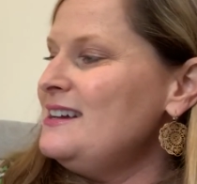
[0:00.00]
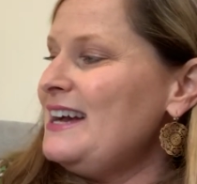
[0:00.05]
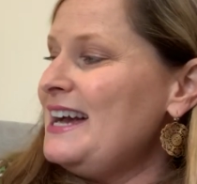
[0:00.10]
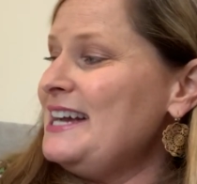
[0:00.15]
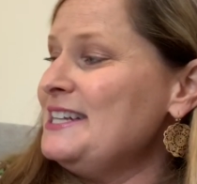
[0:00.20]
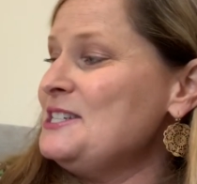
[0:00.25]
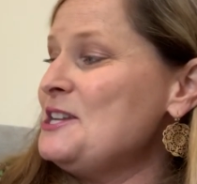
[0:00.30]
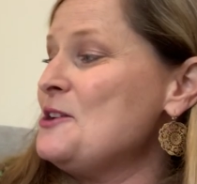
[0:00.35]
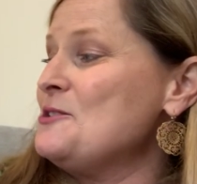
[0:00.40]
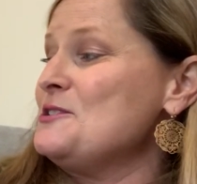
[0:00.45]

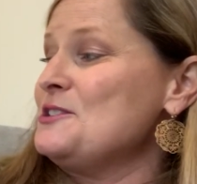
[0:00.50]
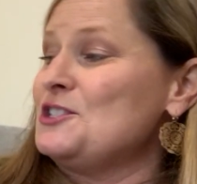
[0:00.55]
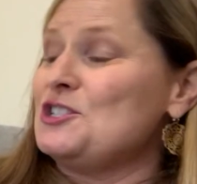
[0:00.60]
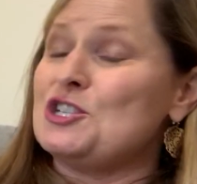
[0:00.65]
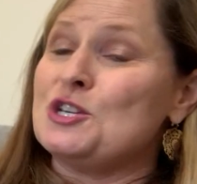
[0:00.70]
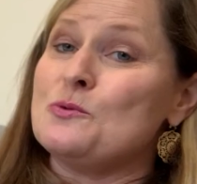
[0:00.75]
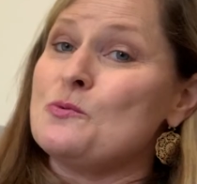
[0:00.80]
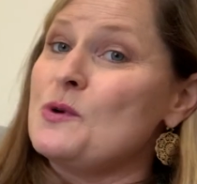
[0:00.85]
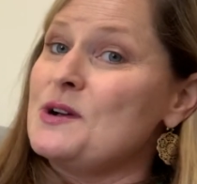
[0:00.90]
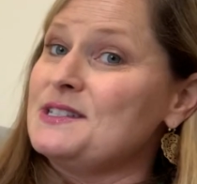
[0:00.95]
I noticed
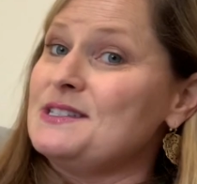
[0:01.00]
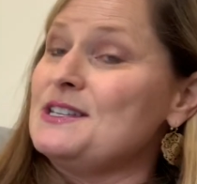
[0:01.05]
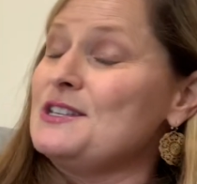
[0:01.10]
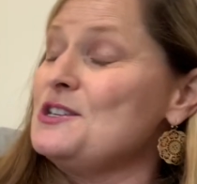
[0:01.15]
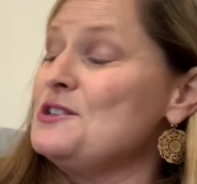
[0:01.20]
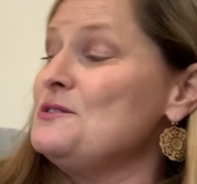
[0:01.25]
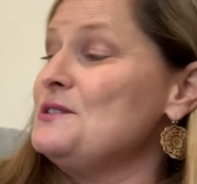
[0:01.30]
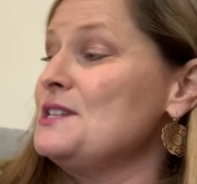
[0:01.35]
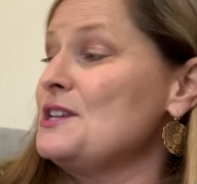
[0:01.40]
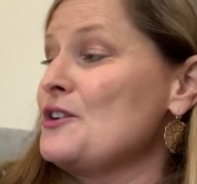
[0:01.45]
she wasn't
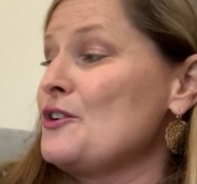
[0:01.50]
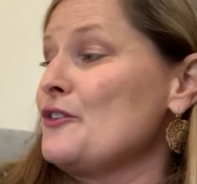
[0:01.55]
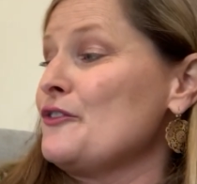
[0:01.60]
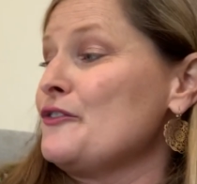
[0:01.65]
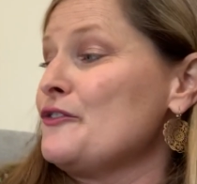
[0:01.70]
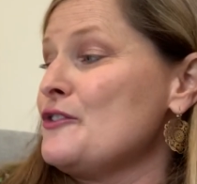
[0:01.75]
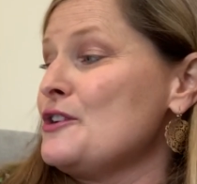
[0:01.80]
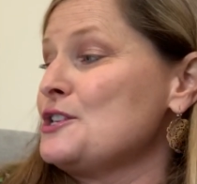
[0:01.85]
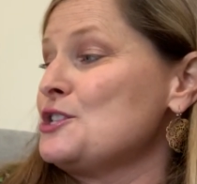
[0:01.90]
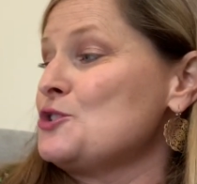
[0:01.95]
using her
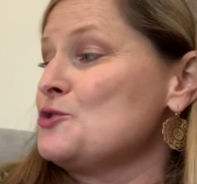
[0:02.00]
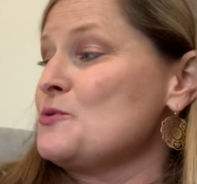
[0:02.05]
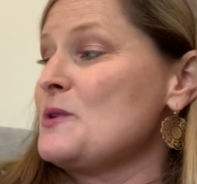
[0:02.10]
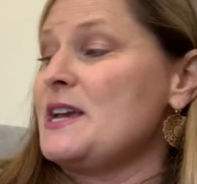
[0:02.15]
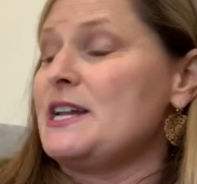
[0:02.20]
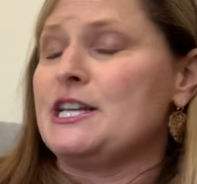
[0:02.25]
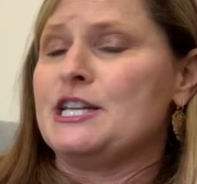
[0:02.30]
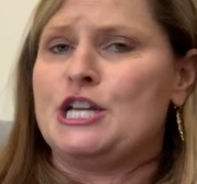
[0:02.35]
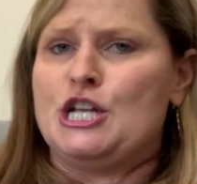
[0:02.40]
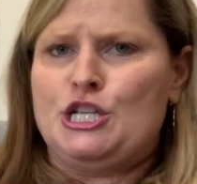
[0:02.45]

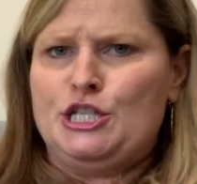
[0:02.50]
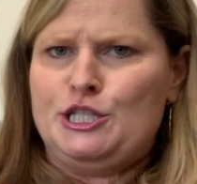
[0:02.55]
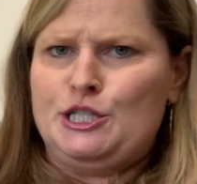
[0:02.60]
frustrated